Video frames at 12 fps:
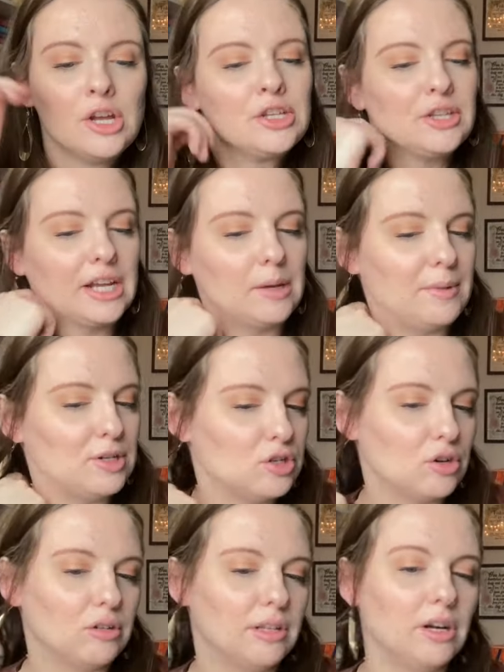So like I mentioned
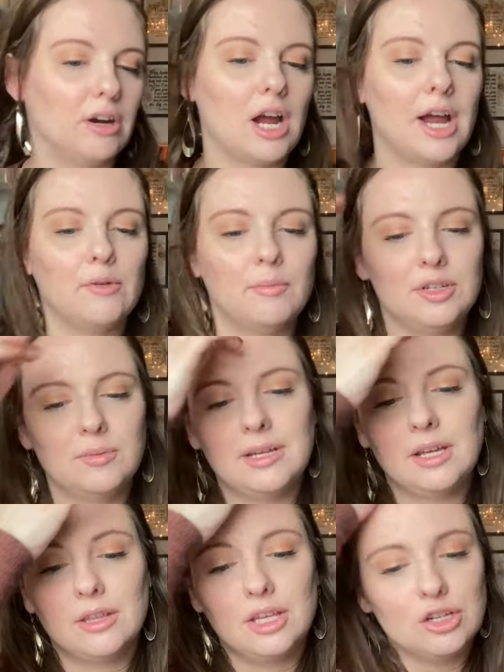earlier, I will be doing
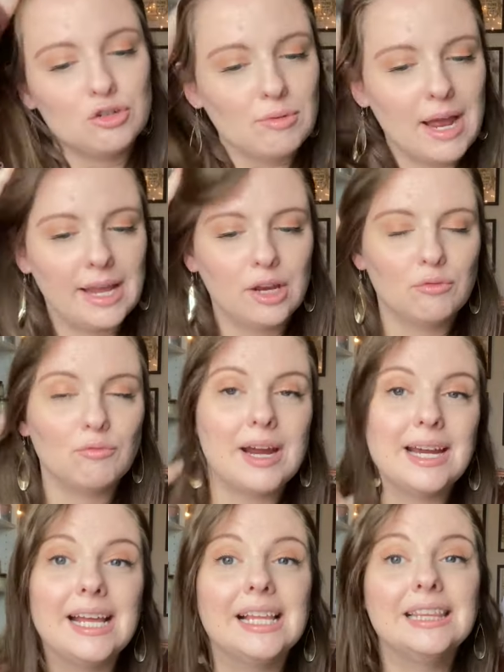the dragon
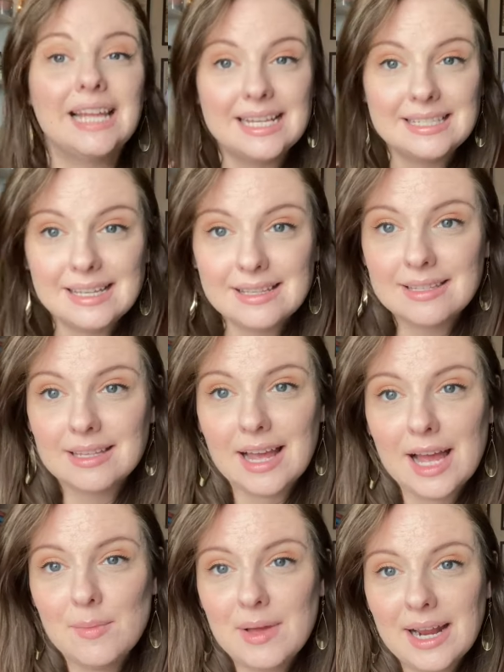writing license,
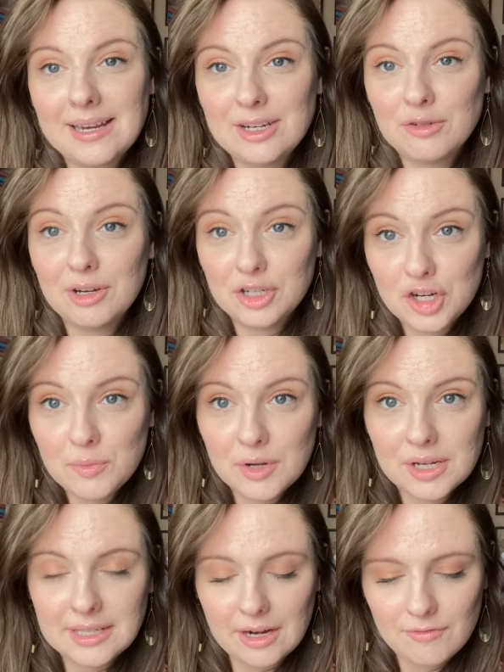um, and I need to read two
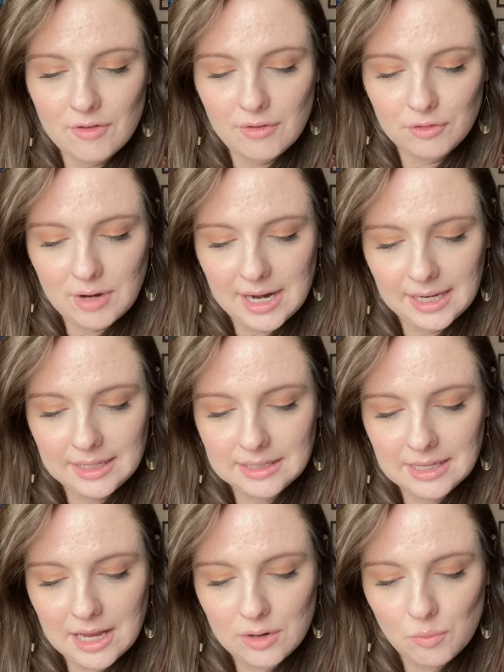books that involve dragons
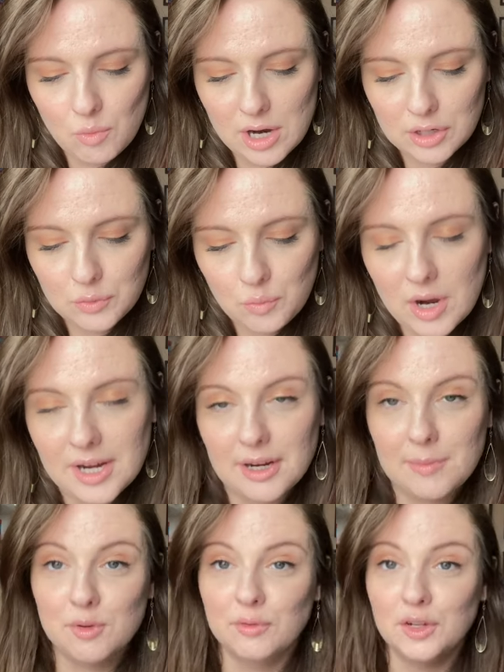and watch
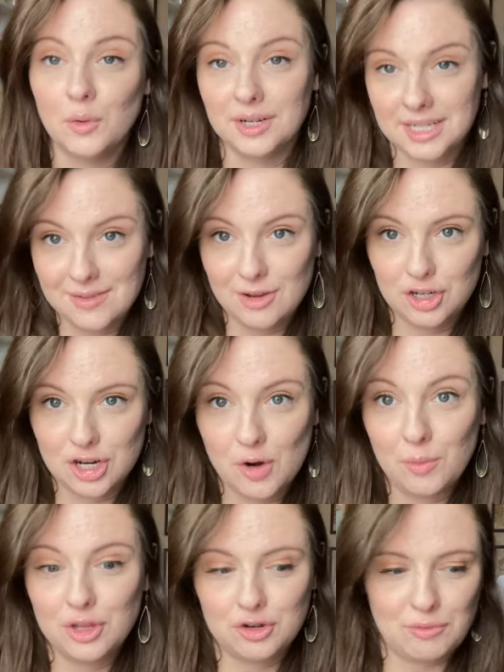one movie or T V show
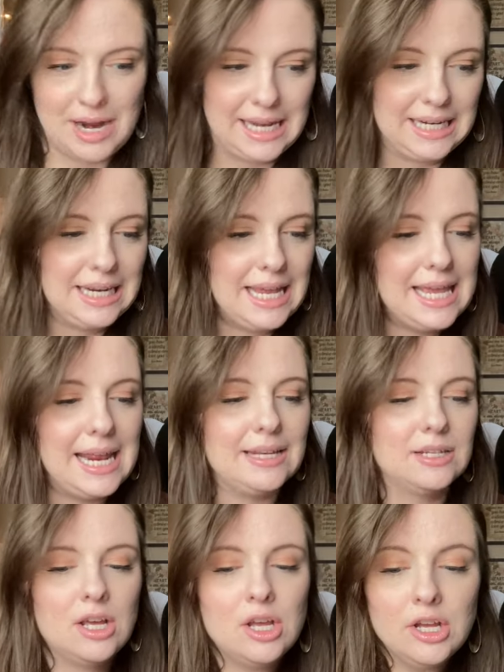with a dragon in it.